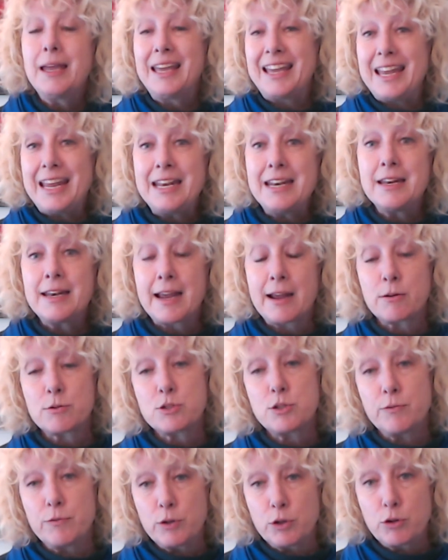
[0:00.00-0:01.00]
in and
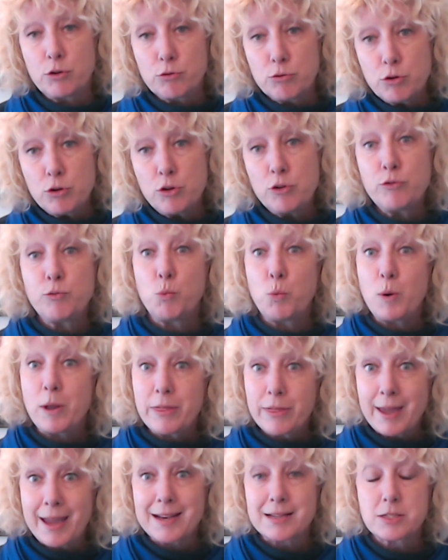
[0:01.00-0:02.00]
out of the groove
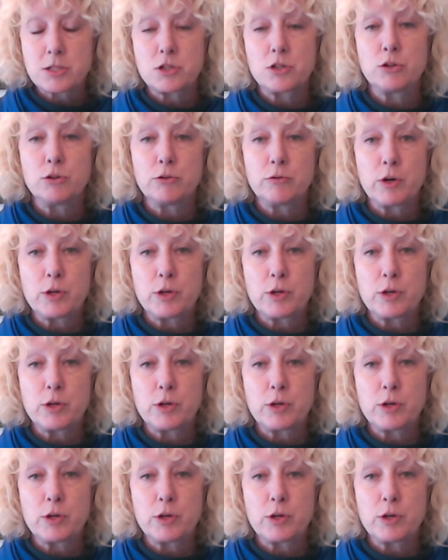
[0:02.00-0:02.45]
with external